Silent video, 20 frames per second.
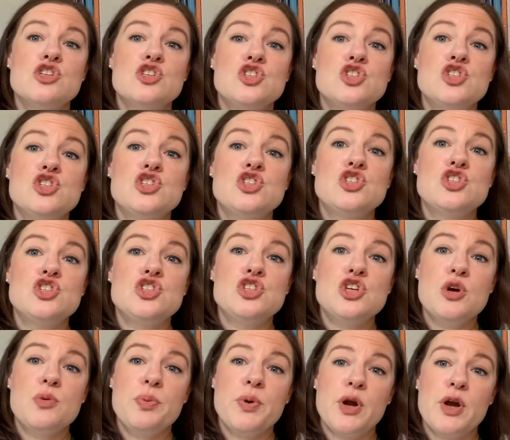
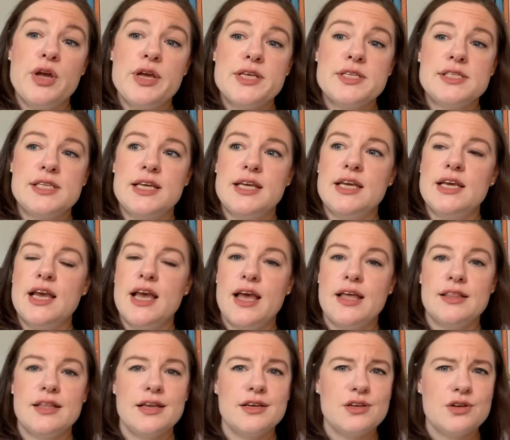Super easy.
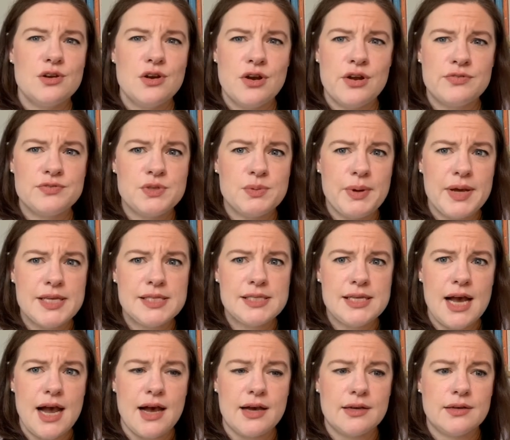And then you don't have to buy
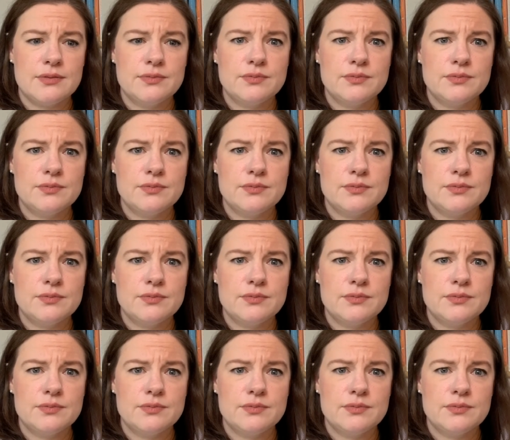stock.